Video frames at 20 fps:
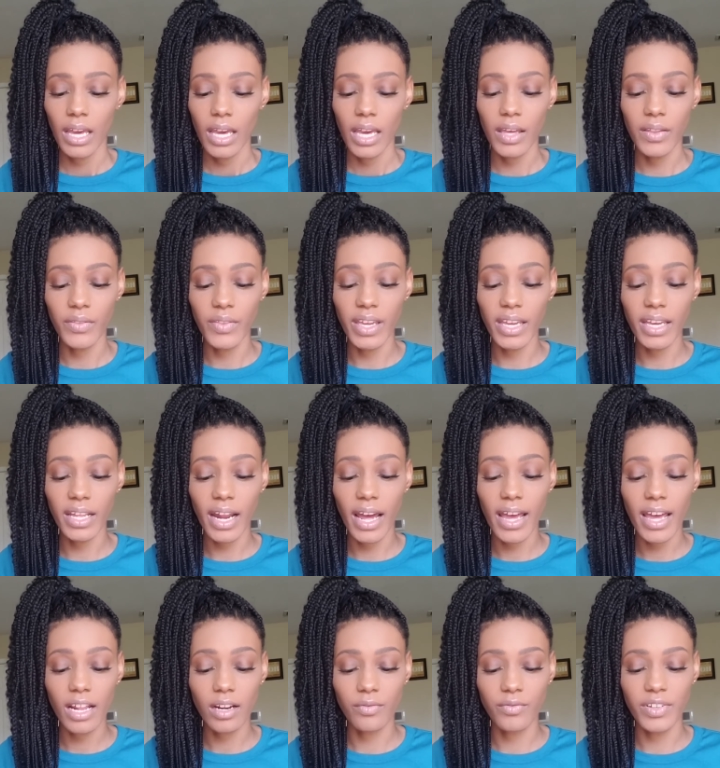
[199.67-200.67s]
And then I
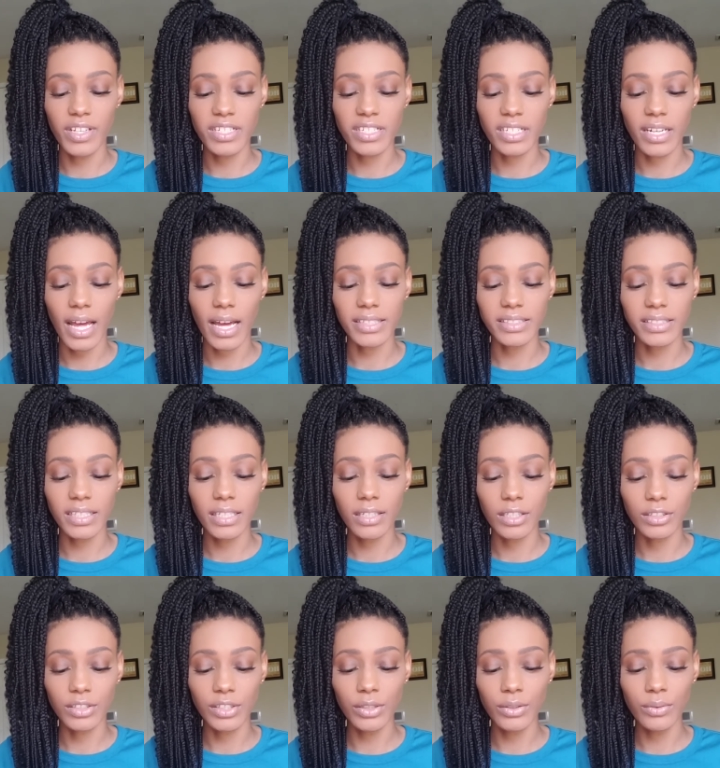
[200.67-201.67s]
had a vision. I seen a
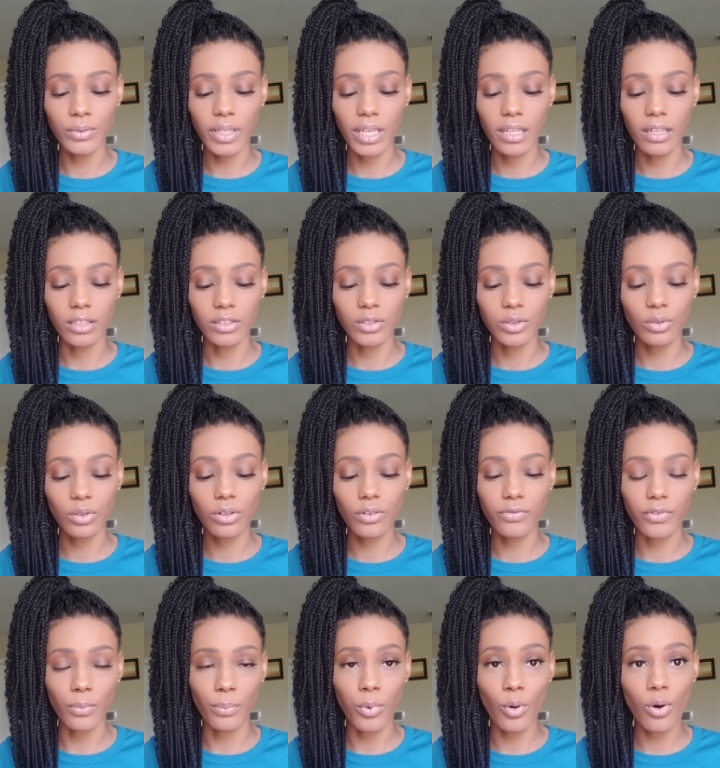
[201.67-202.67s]
tooth and a tool
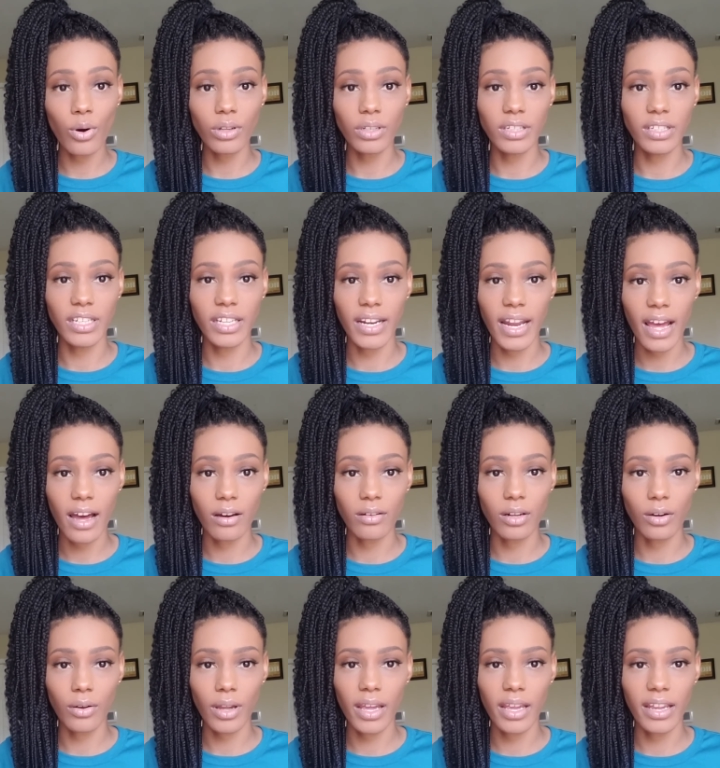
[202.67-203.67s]
for pulling it out.
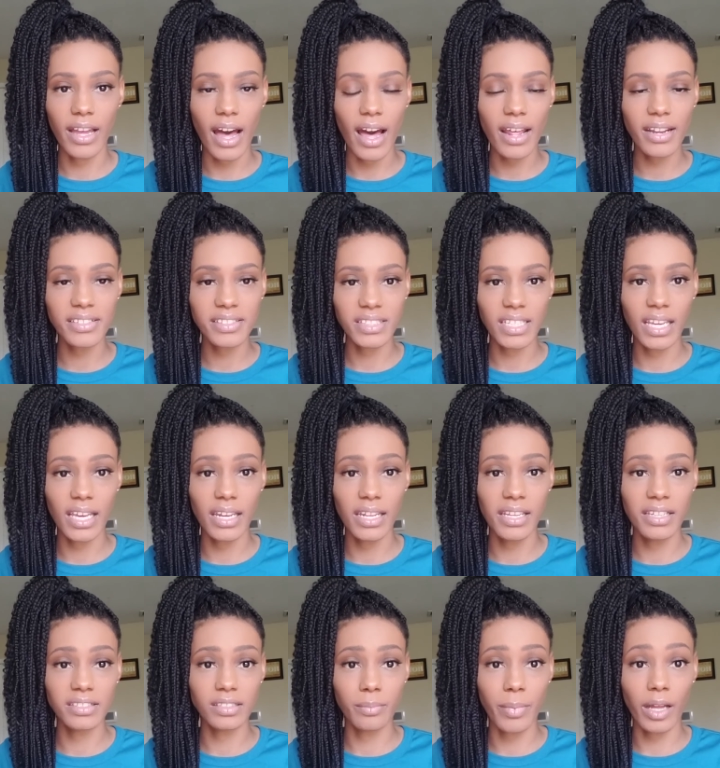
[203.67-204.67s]
Okay, God is saying He
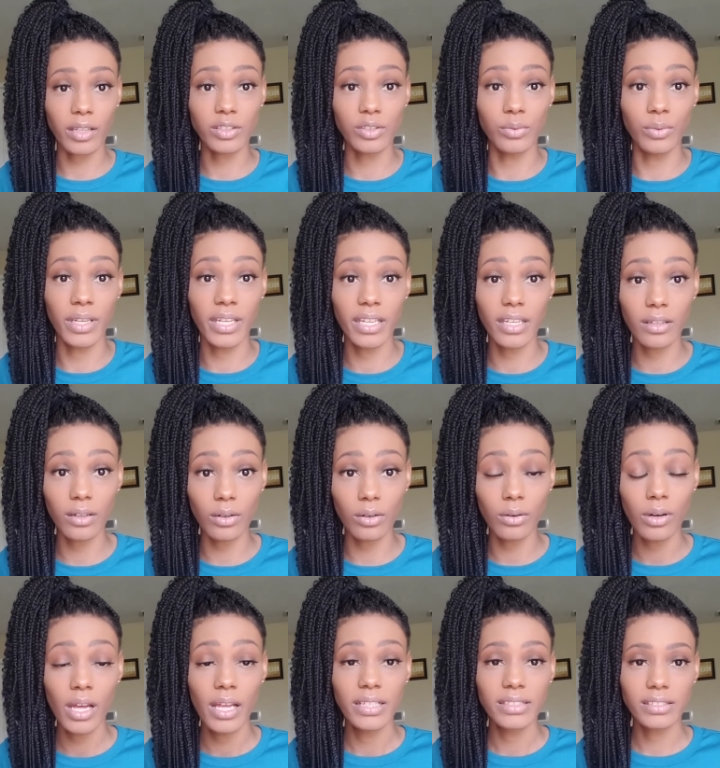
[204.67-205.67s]
is about to
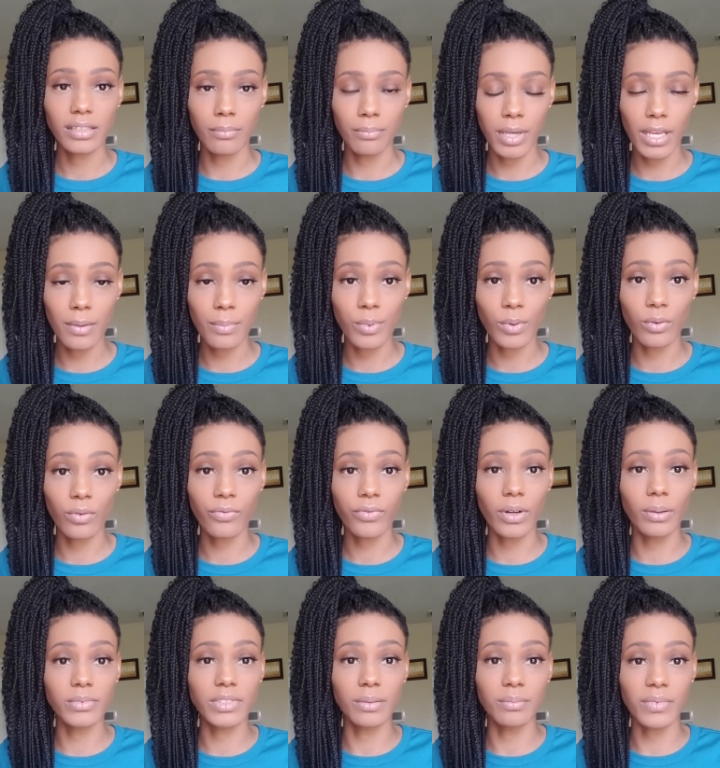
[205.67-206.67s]
heal some people
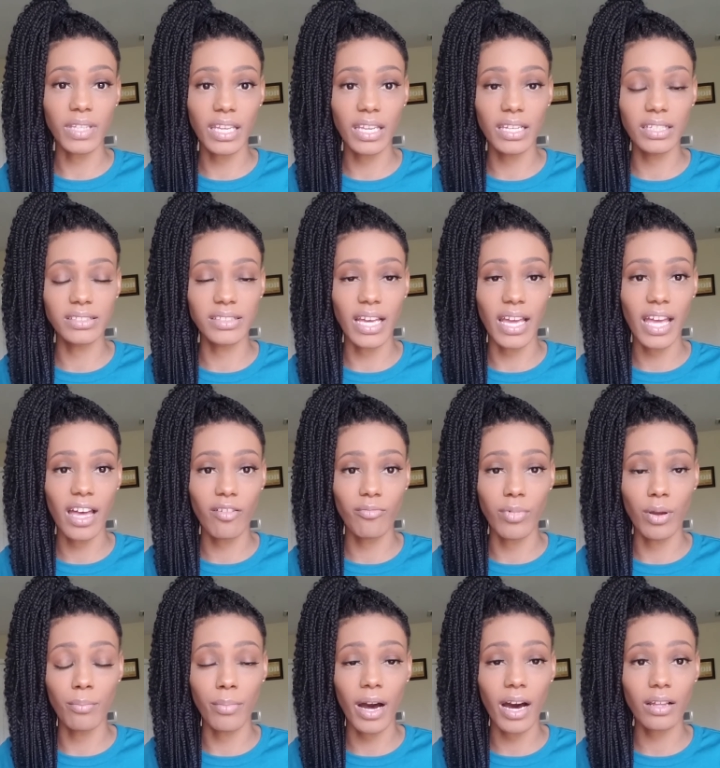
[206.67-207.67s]
from some things that have
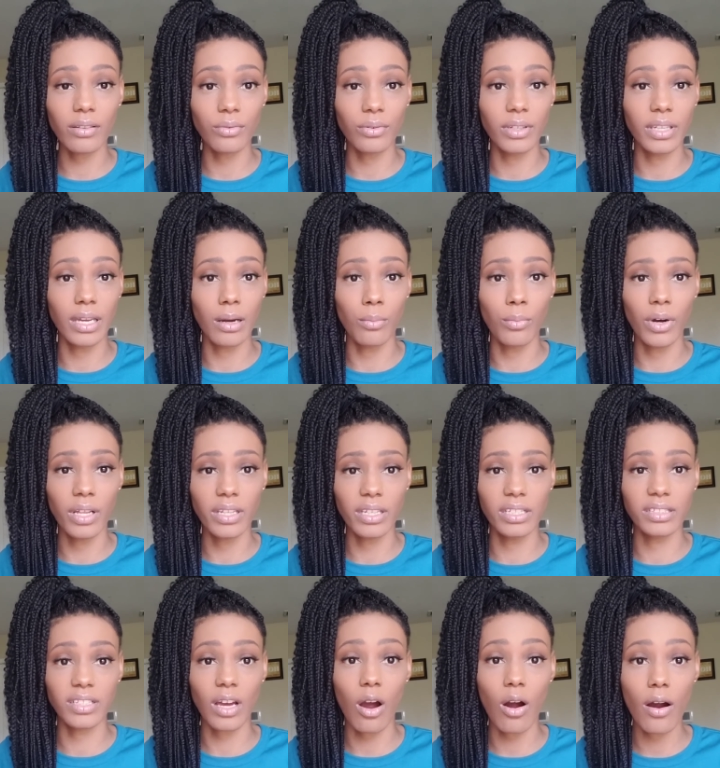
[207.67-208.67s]
been bothering them, whether
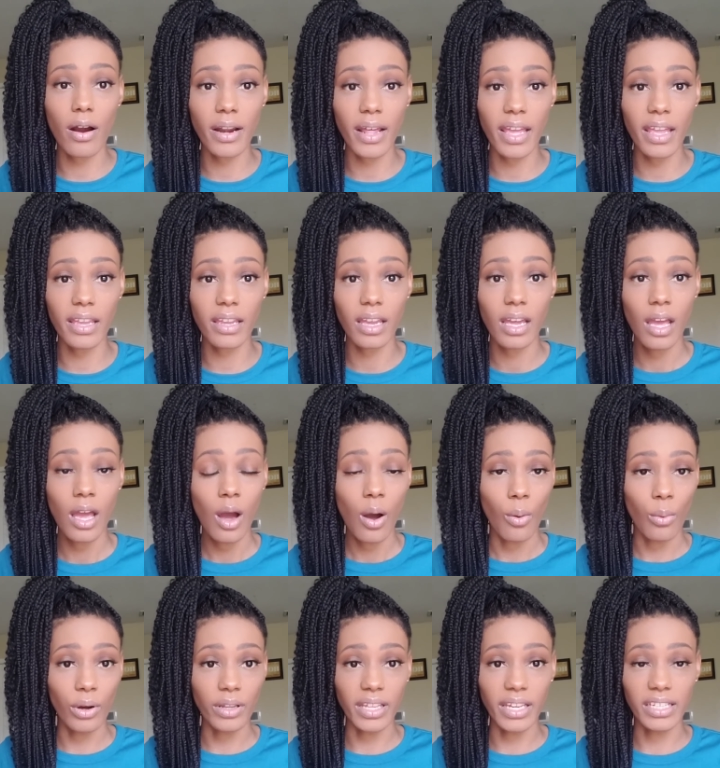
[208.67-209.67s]
it's heartache,
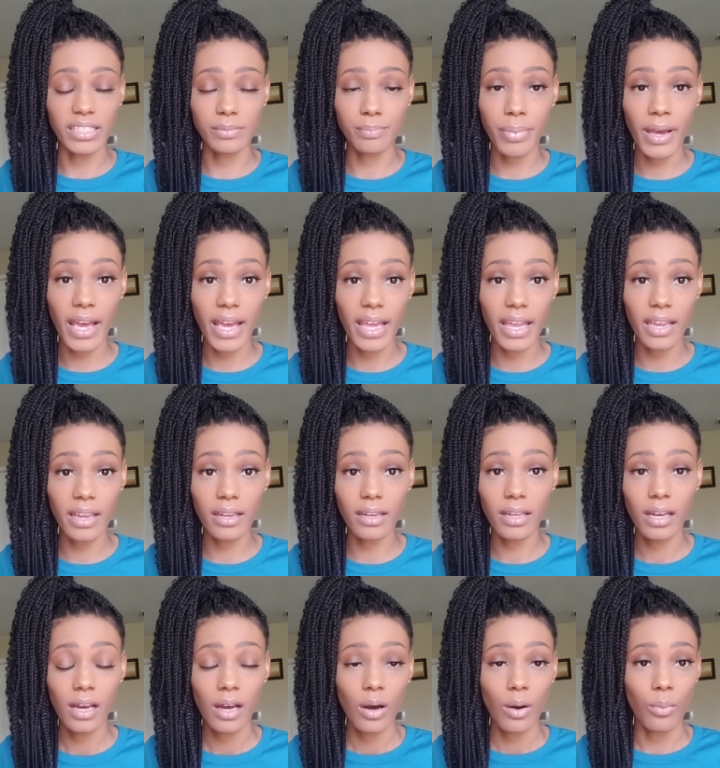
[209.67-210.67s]
whether it's
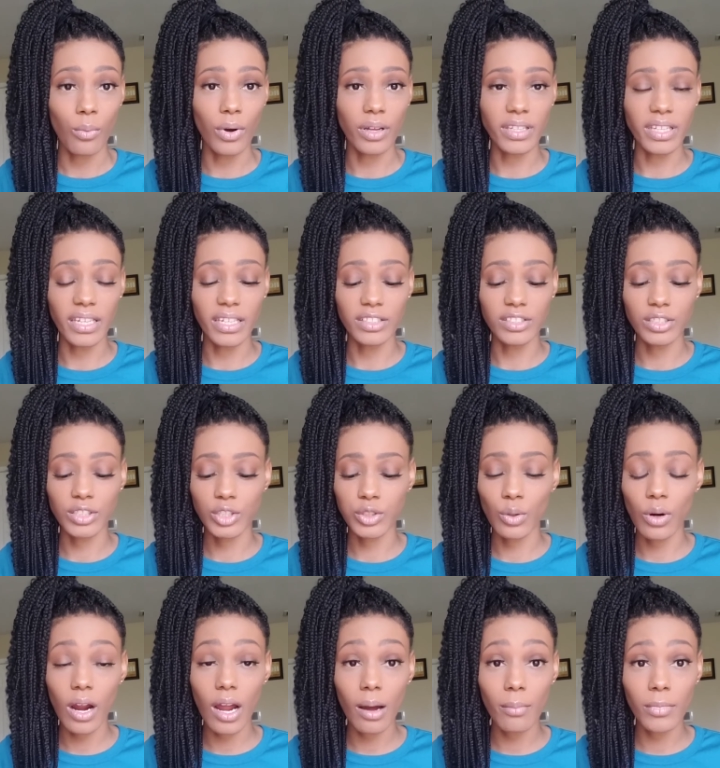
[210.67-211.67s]
pain, whether it's
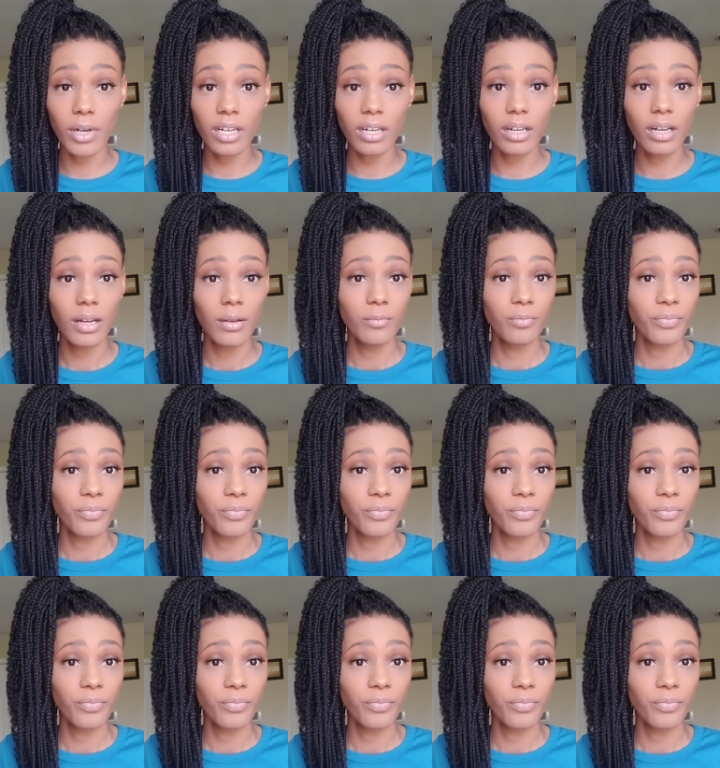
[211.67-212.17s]
trauma,